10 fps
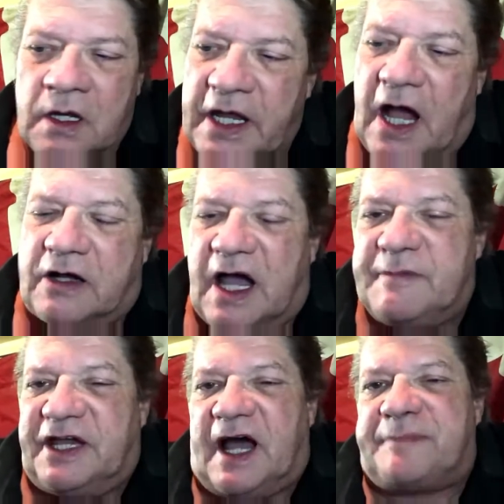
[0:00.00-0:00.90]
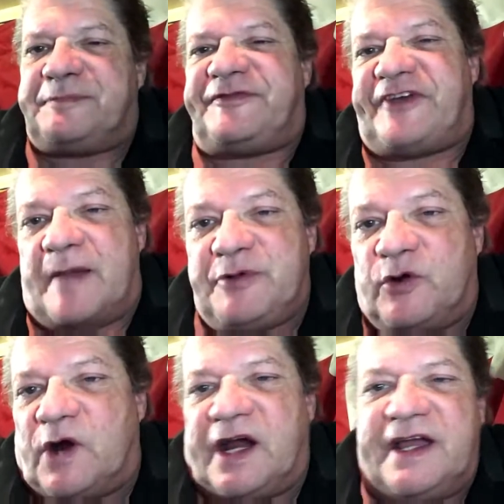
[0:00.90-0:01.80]
Now, coming up
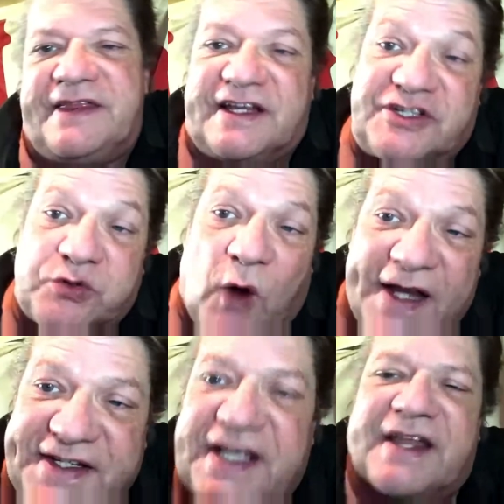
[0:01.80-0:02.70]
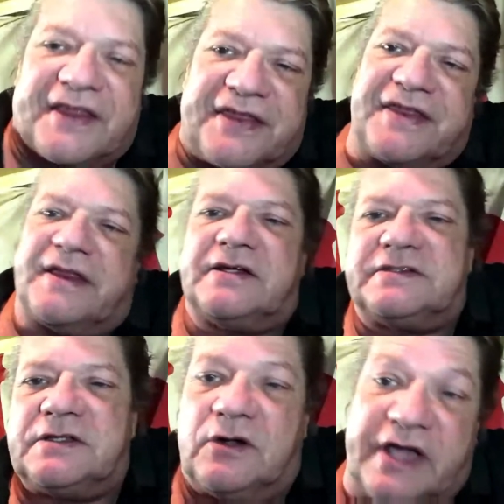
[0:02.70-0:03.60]
February the 20th,
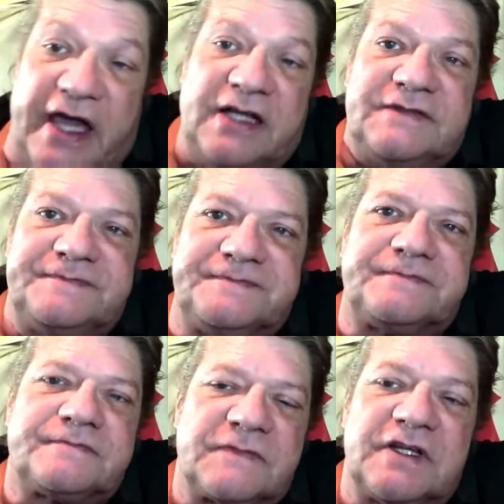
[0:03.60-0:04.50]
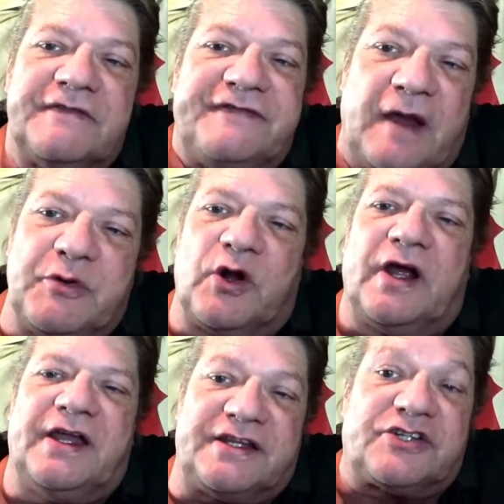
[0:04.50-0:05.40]
okay?
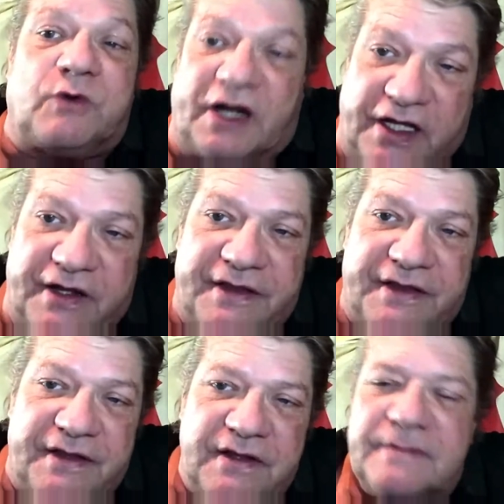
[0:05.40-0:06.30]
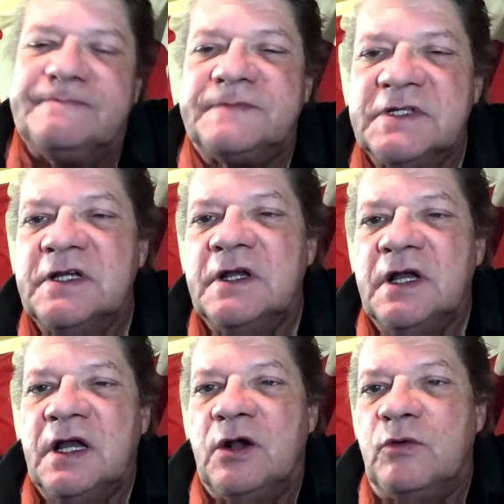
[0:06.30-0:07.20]
February the 20th,
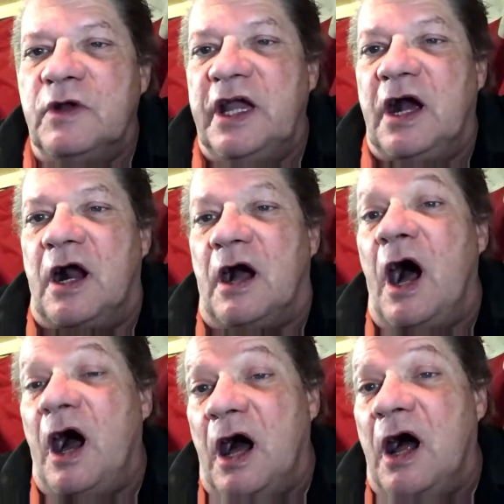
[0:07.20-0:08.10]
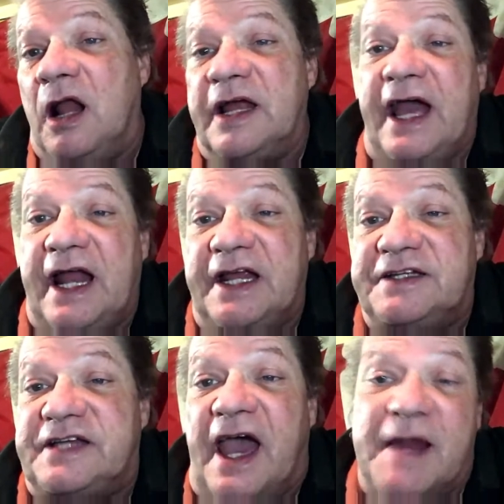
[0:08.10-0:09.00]
we are all headed
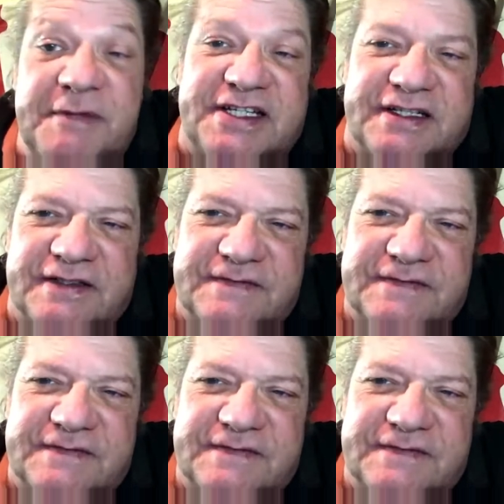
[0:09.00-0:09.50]
to Edmonton